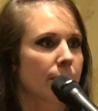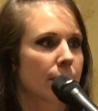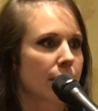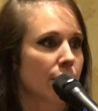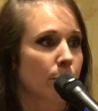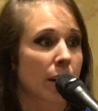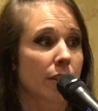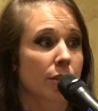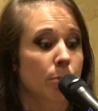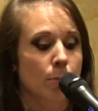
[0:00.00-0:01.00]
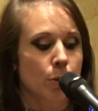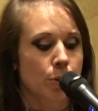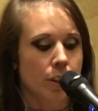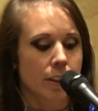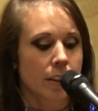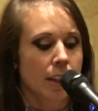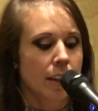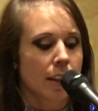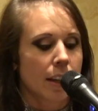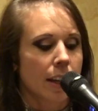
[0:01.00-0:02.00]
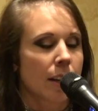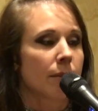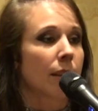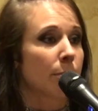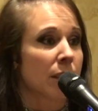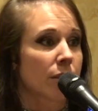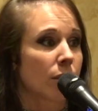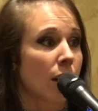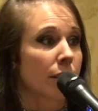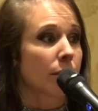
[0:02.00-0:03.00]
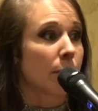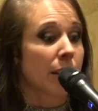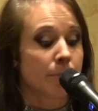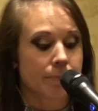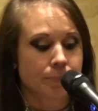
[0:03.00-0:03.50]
Steve Bradley's promotion, and that means a lot to me.